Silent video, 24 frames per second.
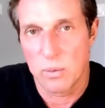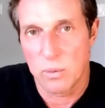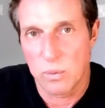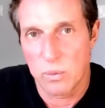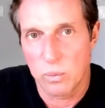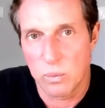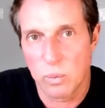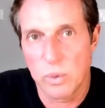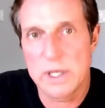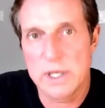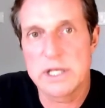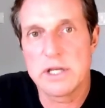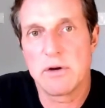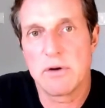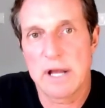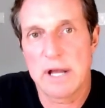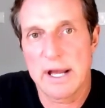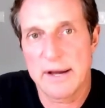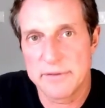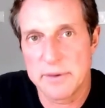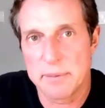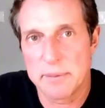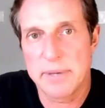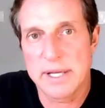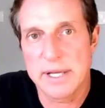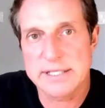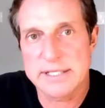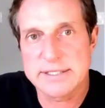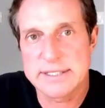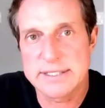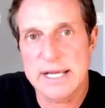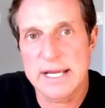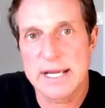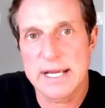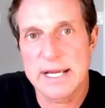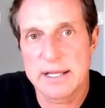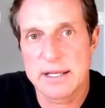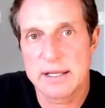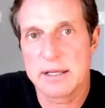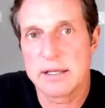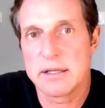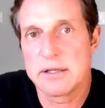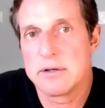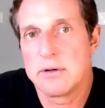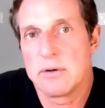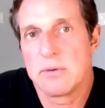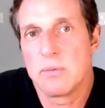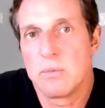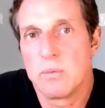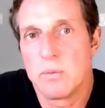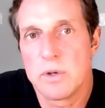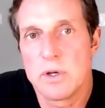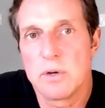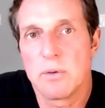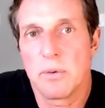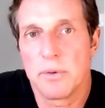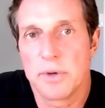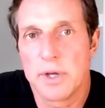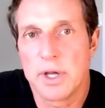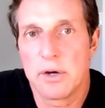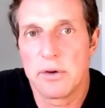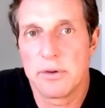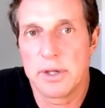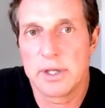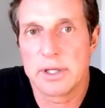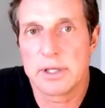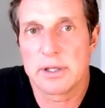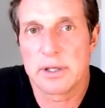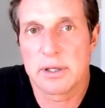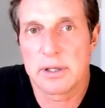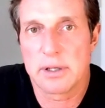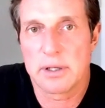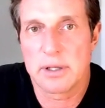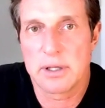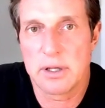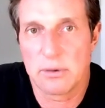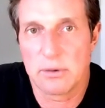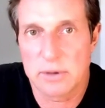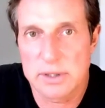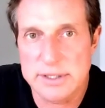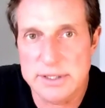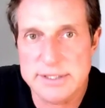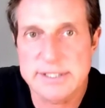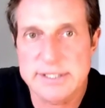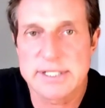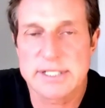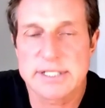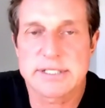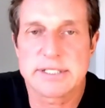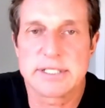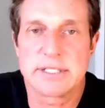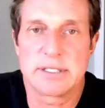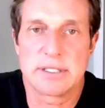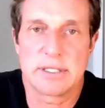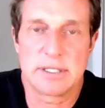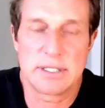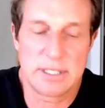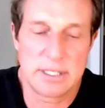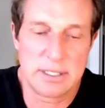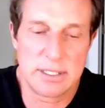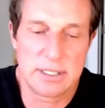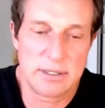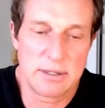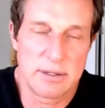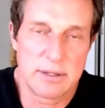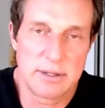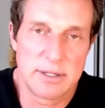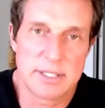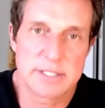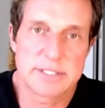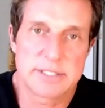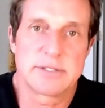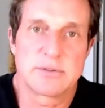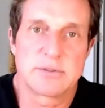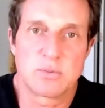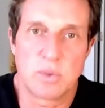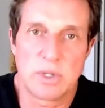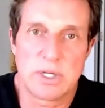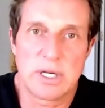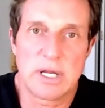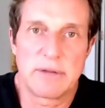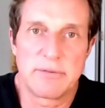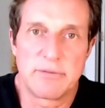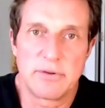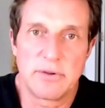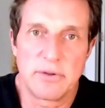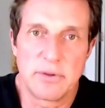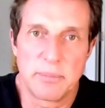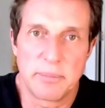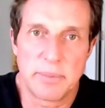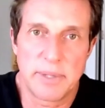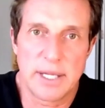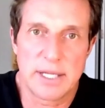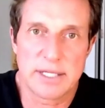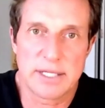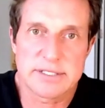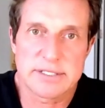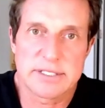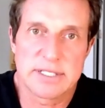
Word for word: when you have the best day, you you'll know that you know consistently this is when I feel the best.